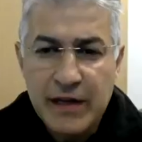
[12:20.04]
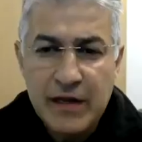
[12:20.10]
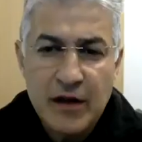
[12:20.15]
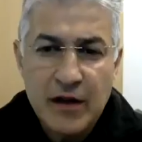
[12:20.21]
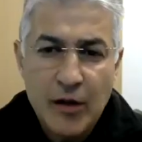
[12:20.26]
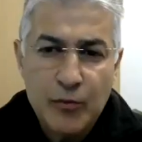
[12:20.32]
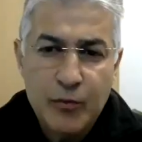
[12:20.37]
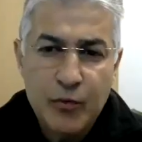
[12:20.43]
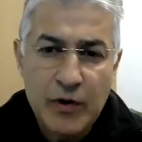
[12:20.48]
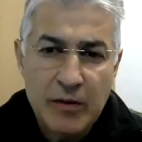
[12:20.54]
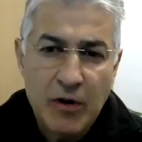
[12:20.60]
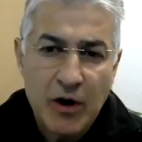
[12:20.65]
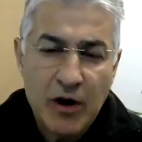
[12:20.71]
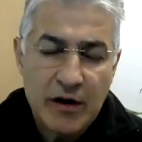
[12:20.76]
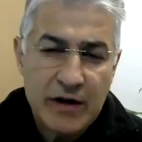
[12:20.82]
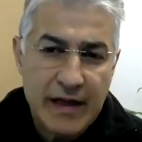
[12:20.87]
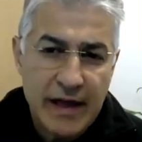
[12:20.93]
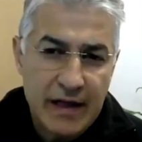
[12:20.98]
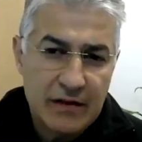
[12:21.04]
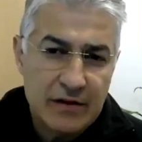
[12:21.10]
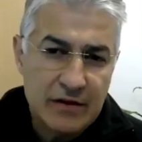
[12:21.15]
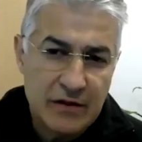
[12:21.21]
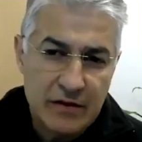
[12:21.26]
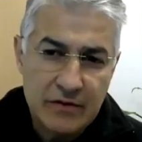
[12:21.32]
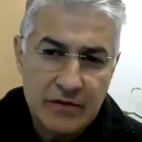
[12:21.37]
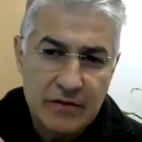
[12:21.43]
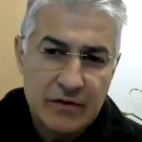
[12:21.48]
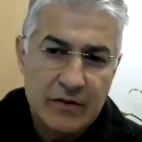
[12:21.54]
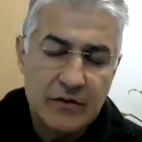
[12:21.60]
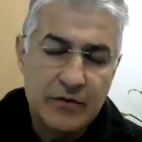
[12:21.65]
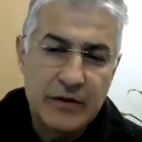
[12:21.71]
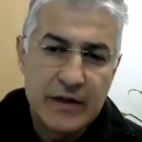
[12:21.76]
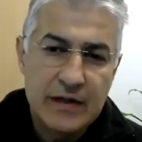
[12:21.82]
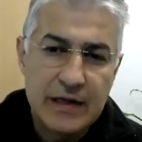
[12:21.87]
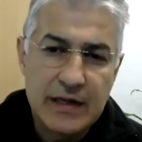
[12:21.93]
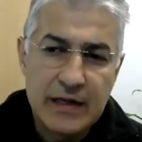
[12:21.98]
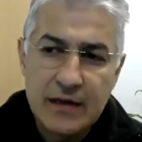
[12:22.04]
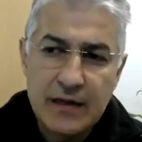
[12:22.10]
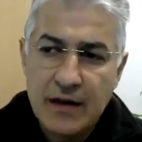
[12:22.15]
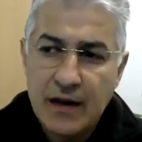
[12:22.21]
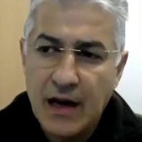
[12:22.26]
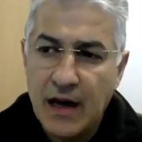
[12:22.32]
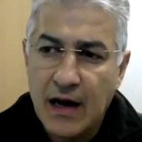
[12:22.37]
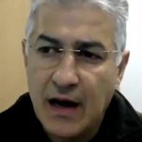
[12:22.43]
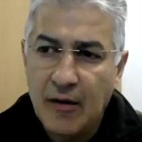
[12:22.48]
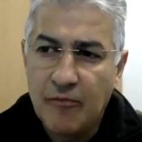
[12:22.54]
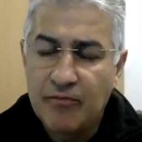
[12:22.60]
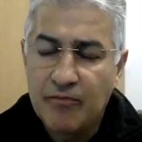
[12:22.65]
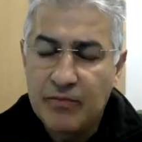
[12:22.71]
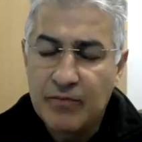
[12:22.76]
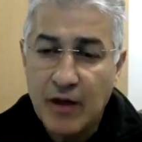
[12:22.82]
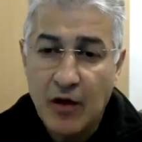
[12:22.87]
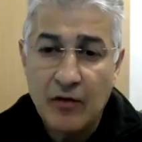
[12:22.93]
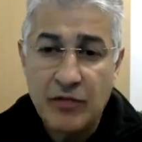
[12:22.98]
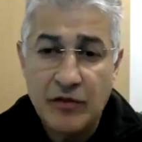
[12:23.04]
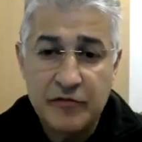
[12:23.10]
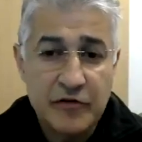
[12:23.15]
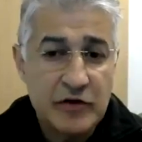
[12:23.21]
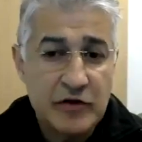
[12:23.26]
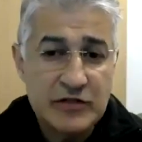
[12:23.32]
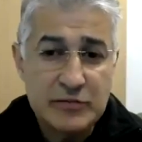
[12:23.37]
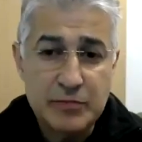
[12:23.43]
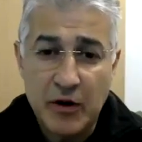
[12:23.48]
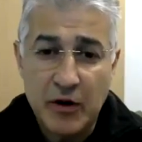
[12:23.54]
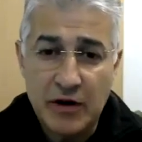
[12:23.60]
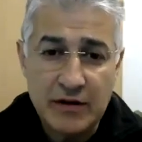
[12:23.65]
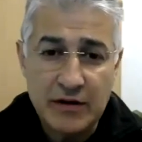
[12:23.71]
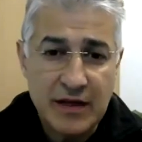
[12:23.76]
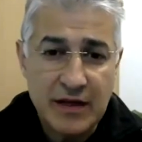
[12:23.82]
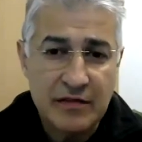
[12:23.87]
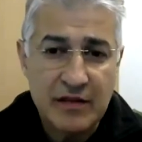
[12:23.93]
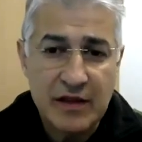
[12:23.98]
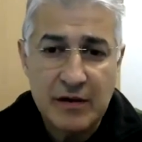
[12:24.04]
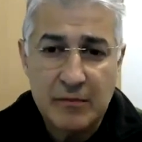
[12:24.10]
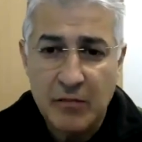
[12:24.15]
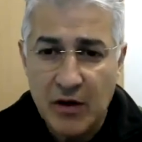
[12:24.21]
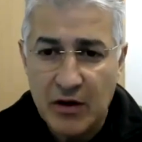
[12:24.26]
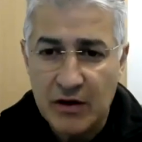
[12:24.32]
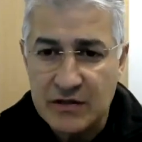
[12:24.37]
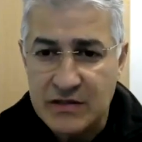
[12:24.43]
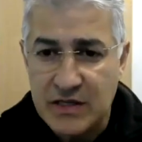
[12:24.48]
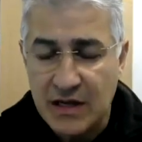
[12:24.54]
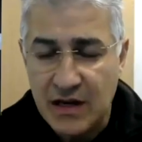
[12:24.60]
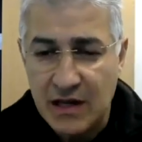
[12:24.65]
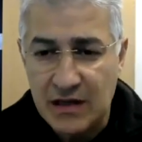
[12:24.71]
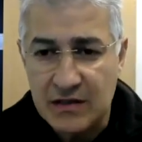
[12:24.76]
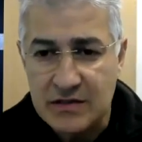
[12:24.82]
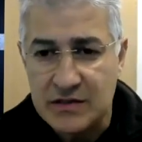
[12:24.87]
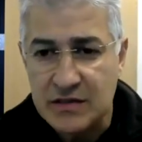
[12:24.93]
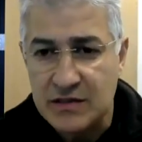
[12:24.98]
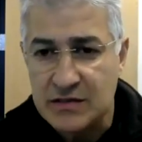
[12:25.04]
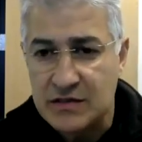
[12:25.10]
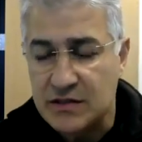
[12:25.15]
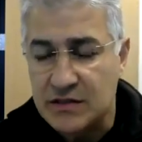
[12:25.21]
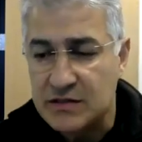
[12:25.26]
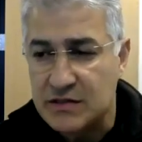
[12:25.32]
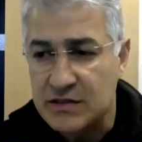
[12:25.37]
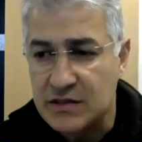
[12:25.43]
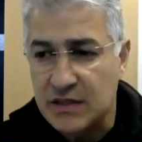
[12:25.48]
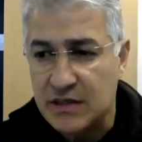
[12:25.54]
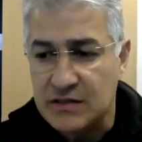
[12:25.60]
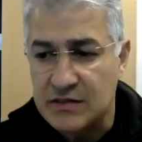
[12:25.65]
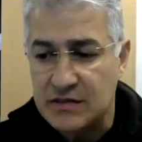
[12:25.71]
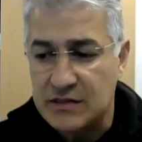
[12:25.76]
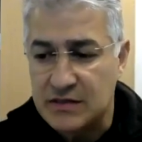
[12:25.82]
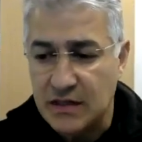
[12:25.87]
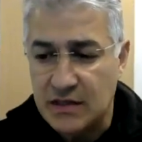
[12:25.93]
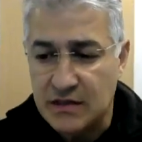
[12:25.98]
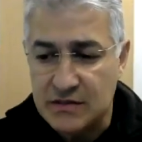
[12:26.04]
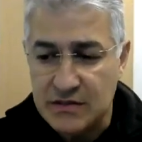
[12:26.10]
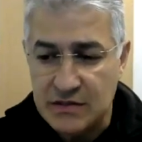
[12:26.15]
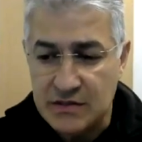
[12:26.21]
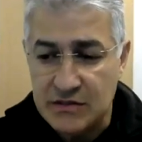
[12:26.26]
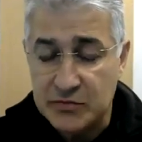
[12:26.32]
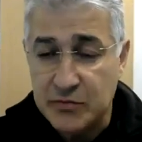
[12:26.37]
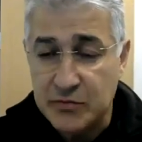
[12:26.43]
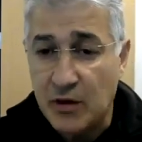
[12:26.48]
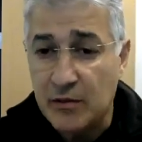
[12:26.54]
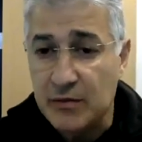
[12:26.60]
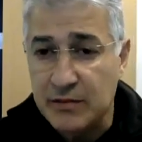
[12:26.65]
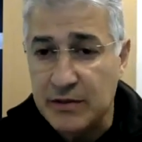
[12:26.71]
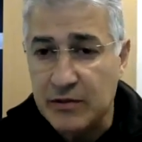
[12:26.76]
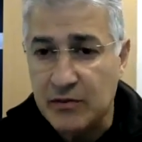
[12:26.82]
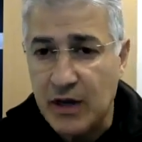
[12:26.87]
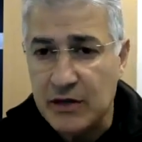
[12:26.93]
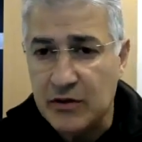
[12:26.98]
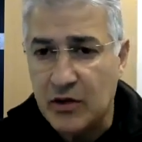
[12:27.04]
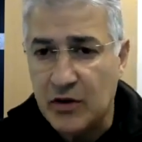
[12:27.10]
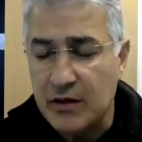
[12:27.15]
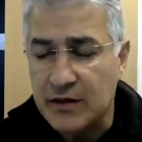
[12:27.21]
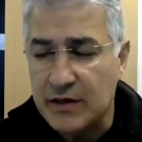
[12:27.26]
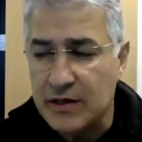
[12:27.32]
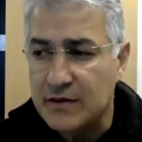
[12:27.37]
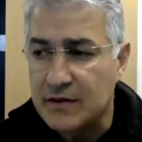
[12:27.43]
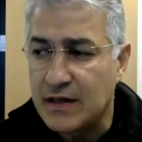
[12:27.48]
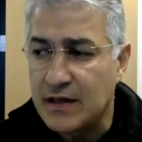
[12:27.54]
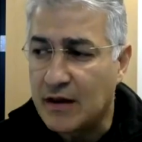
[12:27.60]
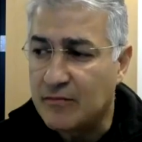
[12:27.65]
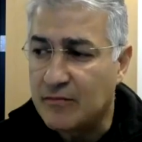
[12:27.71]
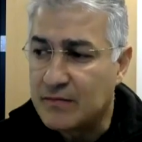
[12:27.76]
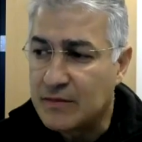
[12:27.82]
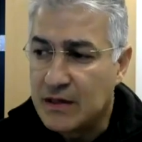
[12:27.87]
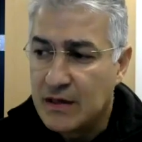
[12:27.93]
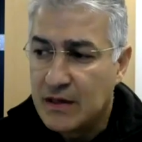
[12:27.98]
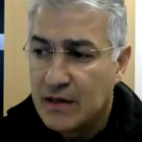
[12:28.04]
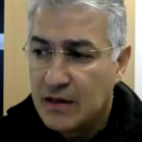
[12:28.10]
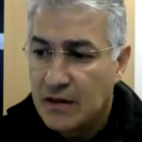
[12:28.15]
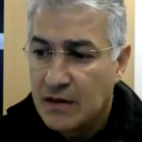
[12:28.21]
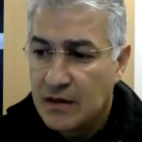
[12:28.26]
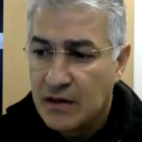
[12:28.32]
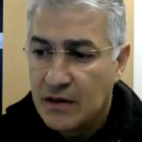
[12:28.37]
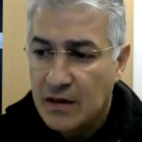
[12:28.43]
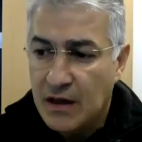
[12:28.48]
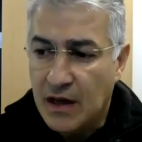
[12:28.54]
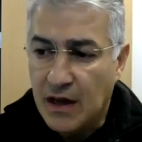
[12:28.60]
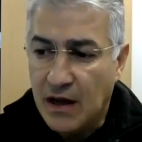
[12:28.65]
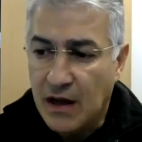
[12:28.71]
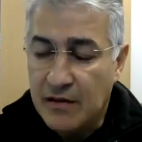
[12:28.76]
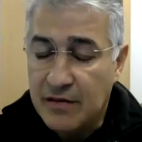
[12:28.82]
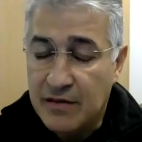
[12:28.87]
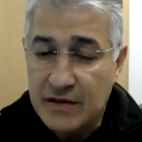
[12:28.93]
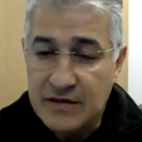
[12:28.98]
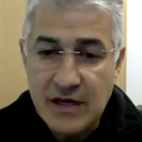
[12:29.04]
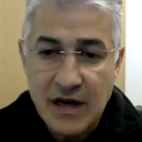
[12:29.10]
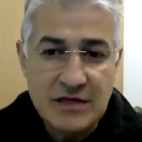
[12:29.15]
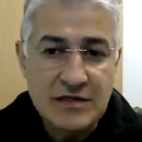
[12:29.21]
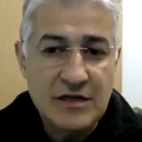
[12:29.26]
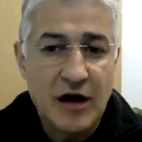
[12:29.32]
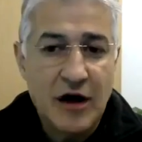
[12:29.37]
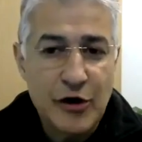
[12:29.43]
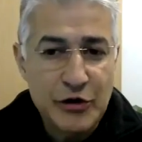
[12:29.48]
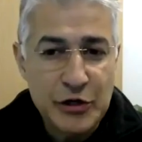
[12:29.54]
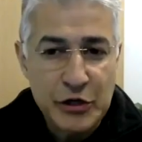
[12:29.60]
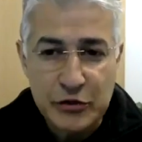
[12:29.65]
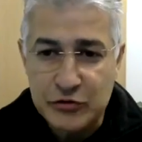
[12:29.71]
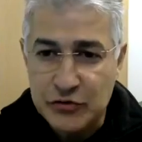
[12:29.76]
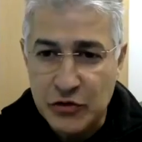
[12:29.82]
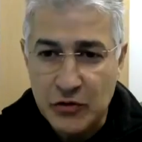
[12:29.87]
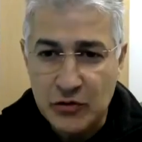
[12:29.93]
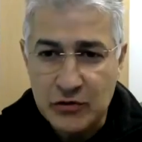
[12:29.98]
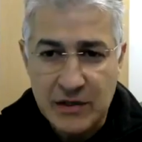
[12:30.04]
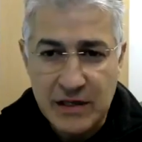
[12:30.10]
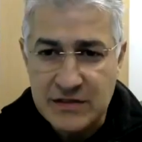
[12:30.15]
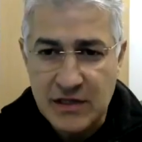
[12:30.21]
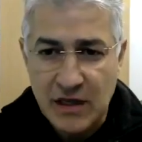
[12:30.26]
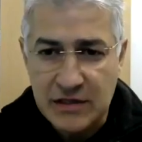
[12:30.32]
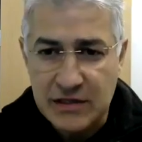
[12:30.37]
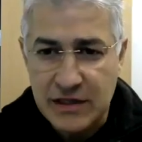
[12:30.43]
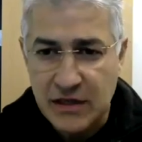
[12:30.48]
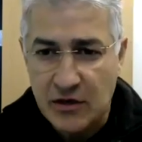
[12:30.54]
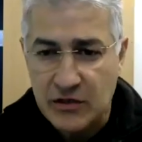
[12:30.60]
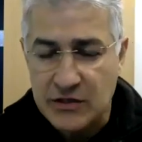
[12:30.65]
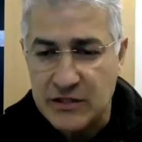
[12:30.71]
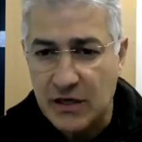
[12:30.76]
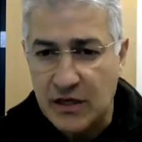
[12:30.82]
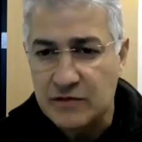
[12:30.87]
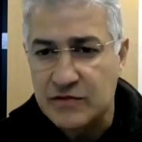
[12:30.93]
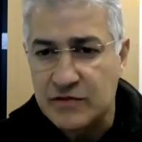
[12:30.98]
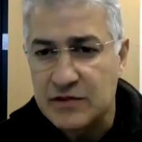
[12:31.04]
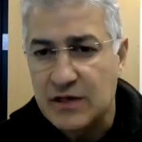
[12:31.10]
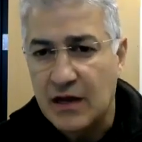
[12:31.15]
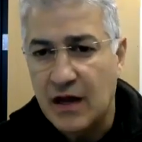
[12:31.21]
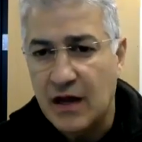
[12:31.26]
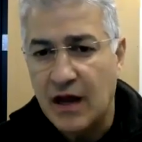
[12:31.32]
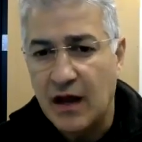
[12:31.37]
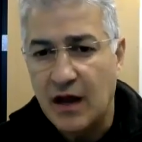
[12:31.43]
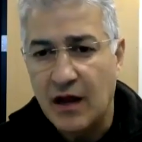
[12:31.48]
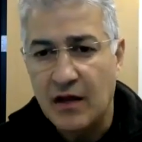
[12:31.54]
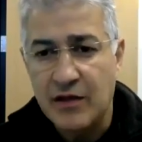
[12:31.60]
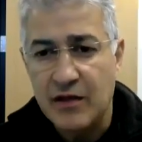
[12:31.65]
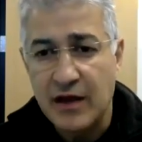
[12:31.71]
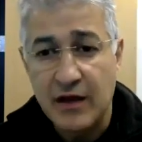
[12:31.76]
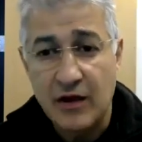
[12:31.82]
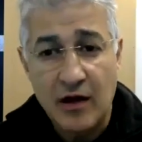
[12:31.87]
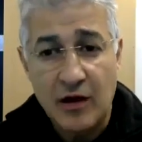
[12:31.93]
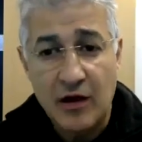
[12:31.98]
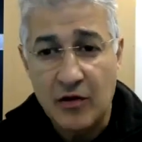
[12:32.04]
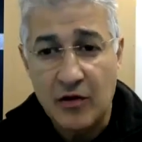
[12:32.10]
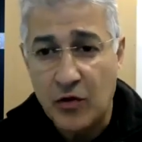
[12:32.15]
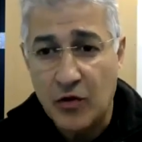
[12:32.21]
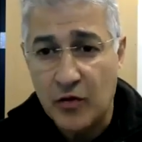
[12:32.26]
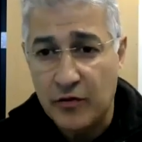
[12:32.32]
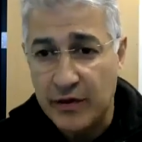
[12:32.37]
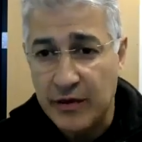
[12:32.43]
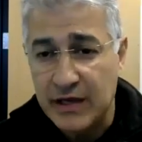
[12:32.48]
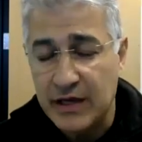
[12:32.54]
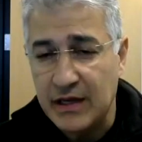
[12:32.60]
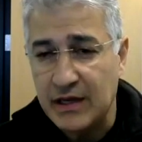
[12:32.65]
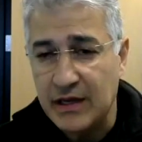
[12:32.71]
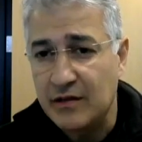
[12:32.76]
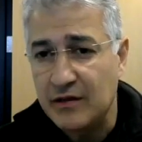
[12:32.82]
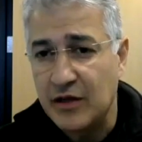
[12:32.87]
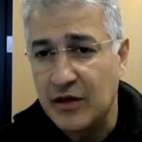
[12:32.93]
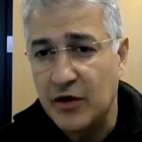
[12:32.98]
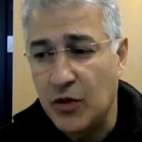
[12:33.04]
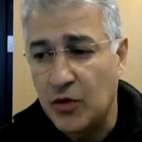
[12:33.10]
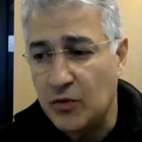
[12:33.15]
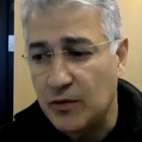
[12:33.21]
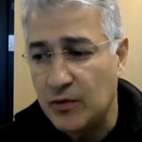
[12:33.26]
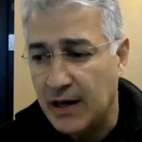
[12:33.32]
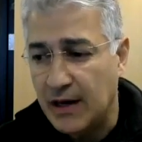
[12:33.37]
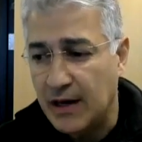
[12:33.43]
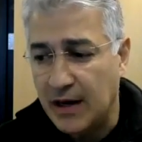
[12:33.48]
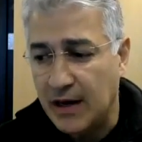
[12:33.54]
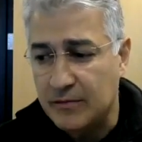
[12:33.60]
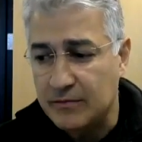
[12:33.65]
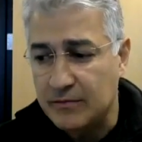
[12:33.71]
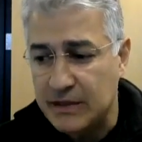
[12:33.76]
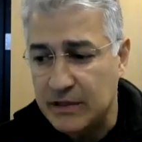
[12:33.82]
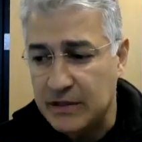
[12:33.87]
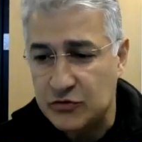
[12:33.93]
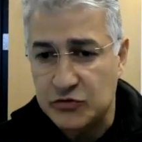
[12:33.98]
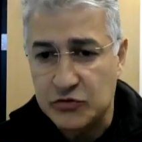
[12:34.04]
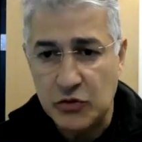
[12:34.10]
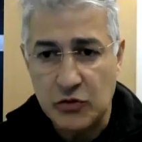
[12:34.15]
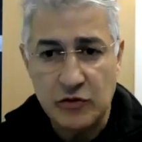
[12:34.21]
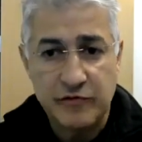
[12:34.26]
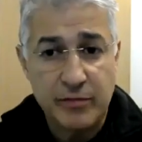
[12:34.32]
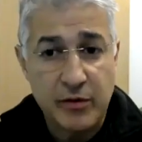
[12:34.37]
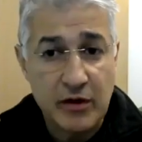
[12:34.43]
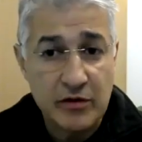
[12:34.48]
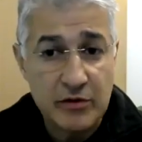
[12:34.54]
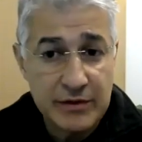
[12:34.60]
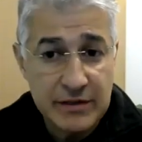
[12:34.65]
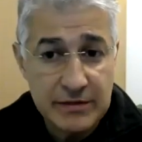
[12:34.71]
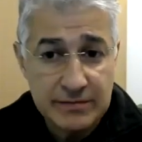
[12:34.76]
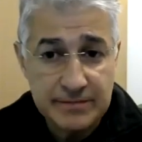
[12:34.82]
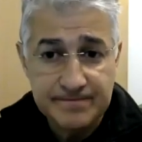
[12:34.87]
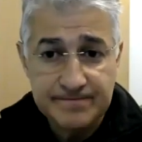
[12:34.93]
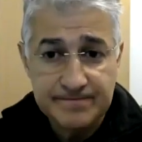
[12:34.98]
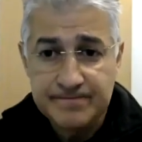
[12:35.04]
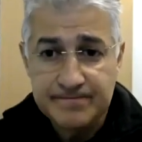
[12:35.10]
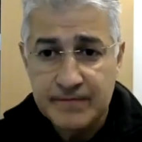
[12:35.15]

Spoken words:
pick it up where Mark ended, really. On the first part, I think Mark's analysis is probably right on. And these guys are in control. Let's not kid ourselves. They are already, in control of parliament.